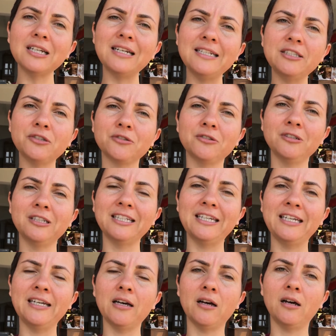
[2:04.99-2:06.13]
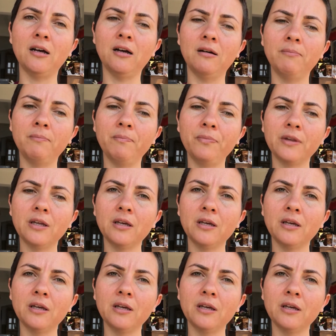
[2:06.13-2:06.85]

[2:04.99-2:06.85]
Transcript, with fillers: literally um,